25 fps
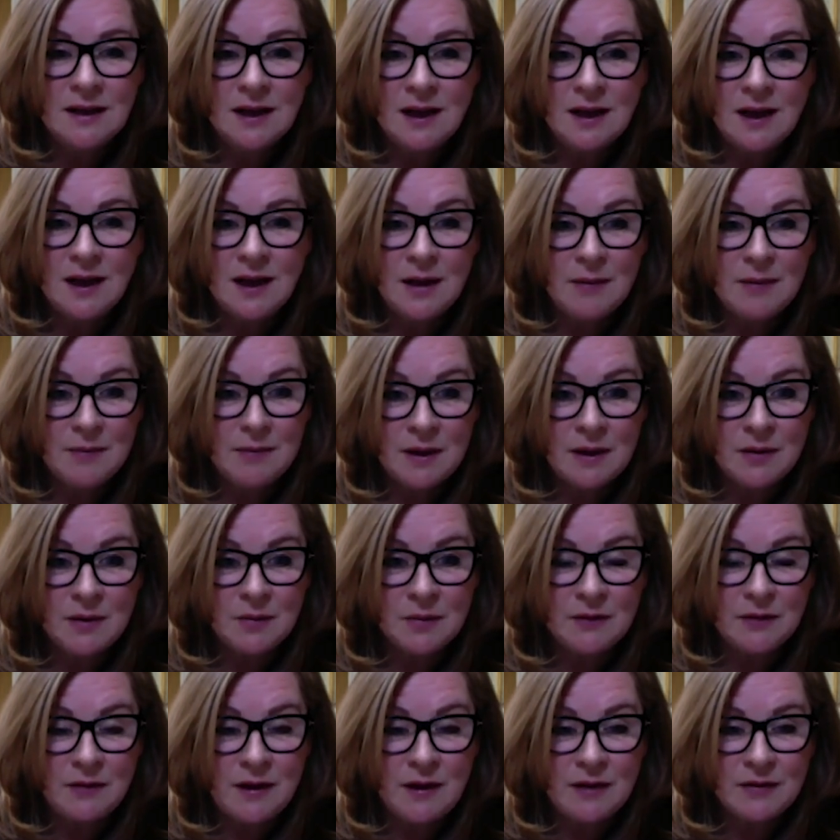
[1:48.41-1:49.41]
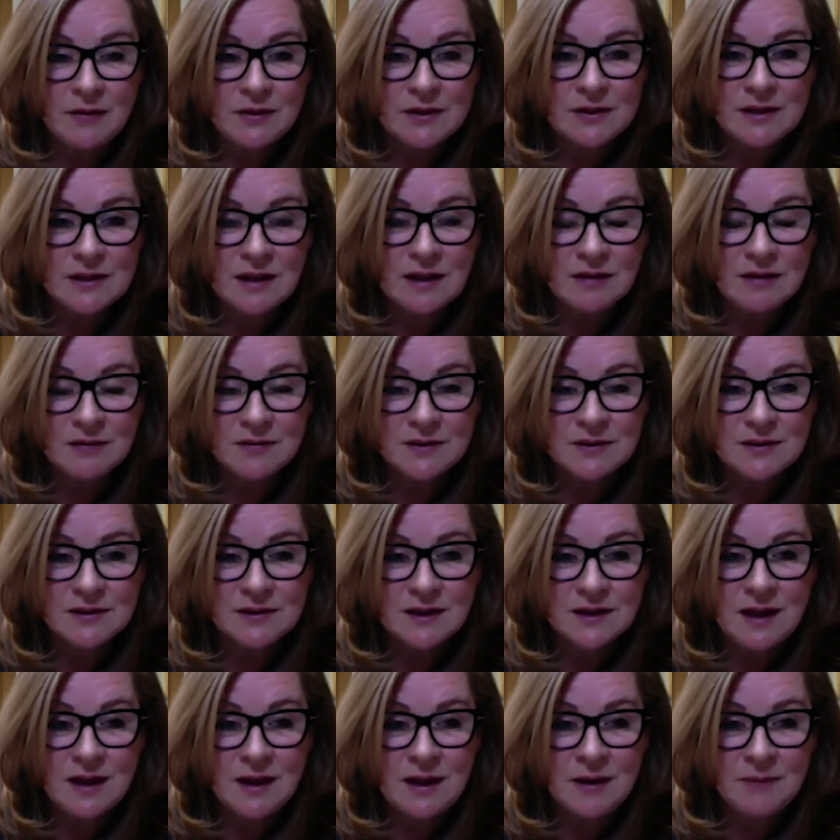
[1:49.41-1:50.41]
And we found yourselves
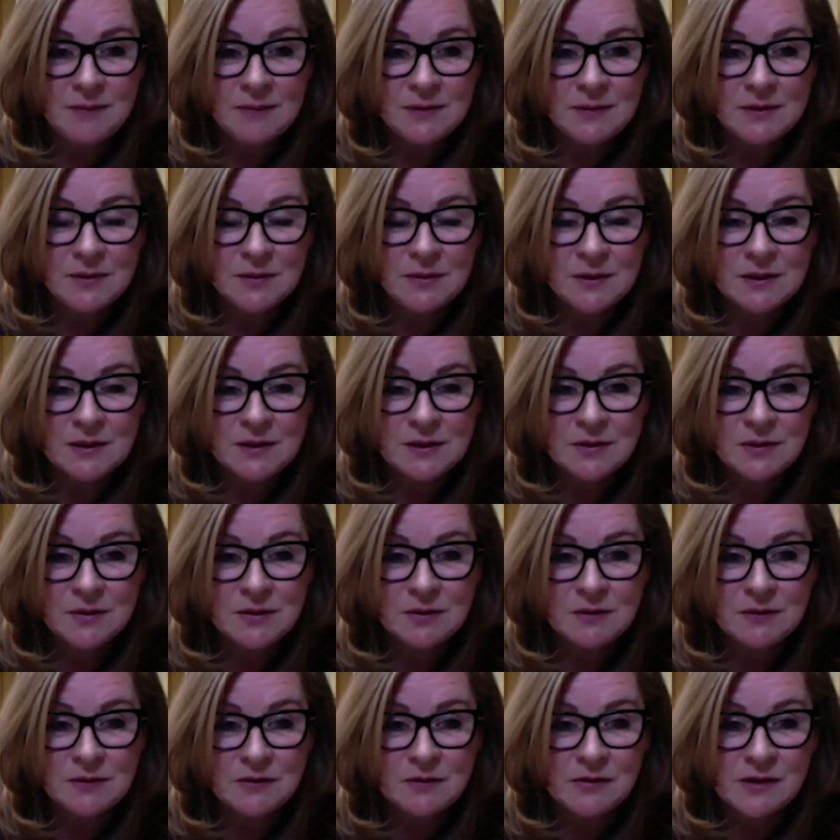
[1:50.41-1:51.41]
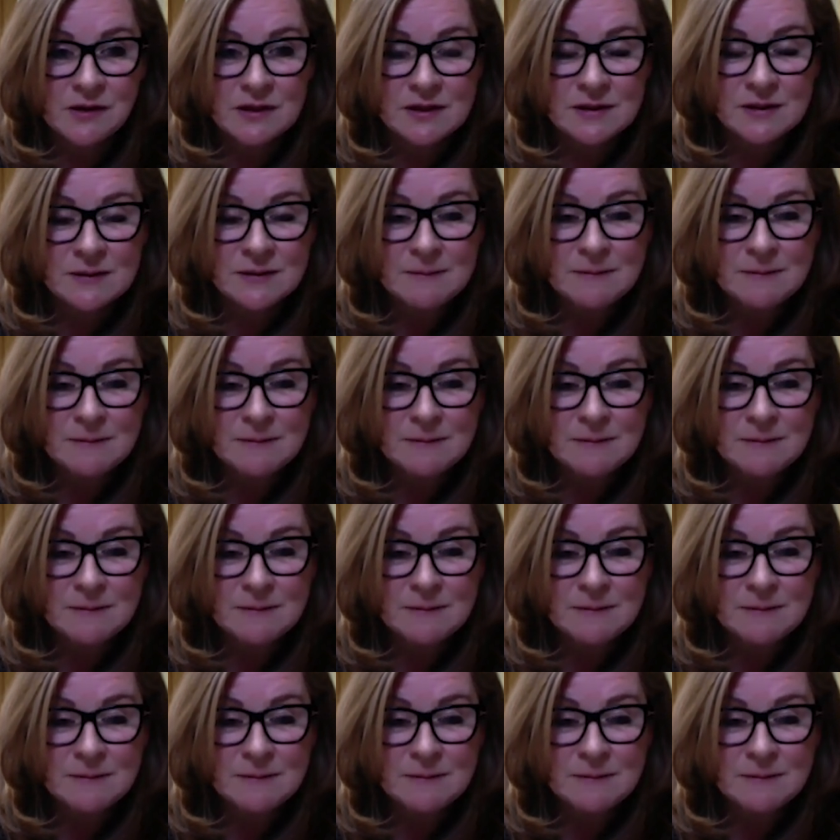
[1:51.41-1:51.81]
to install for us.